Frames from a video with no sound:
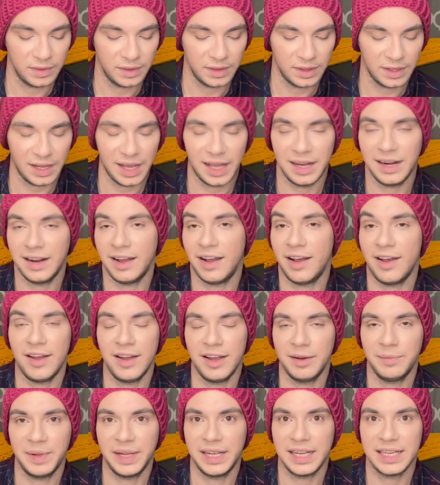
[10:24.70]
kind of
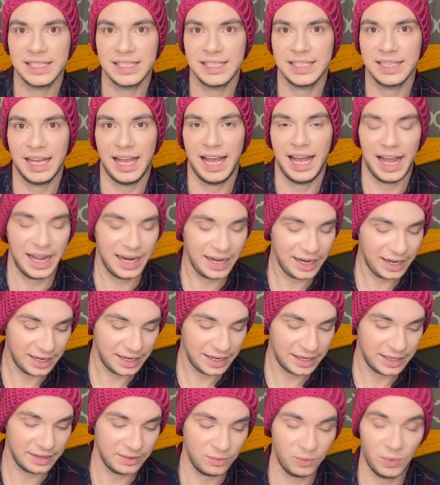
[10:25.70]
odd because I,
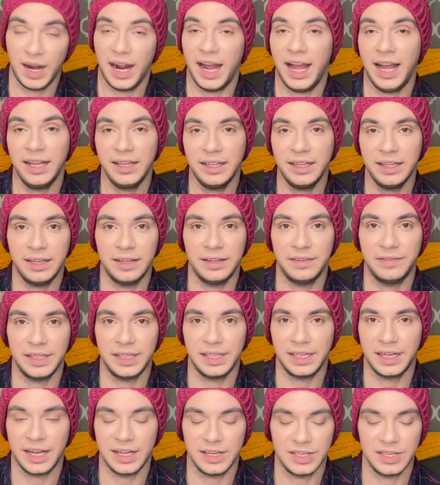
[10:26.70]
where I live in the
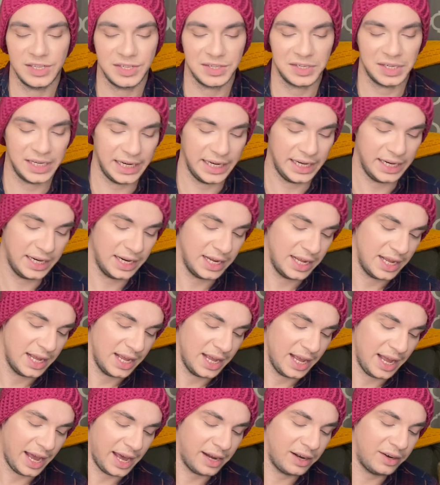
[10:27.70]
country,
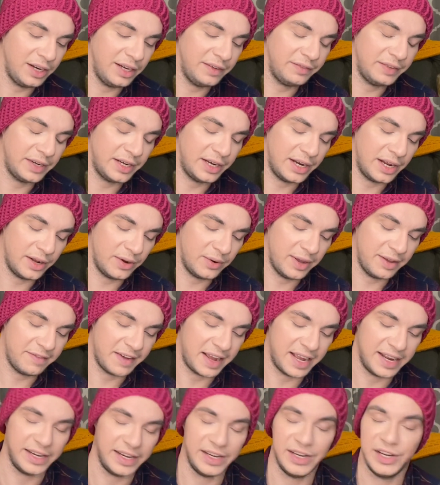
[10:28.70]
I don't even know if
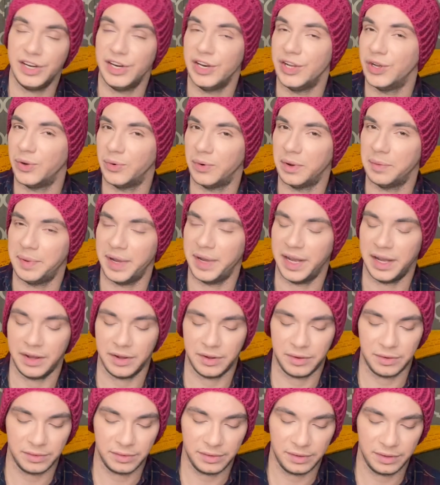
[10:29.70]
I knew
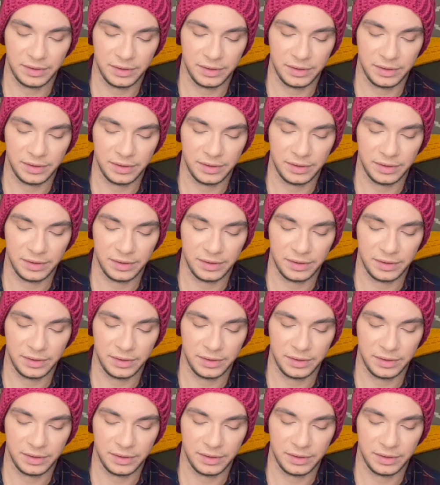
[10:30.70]
about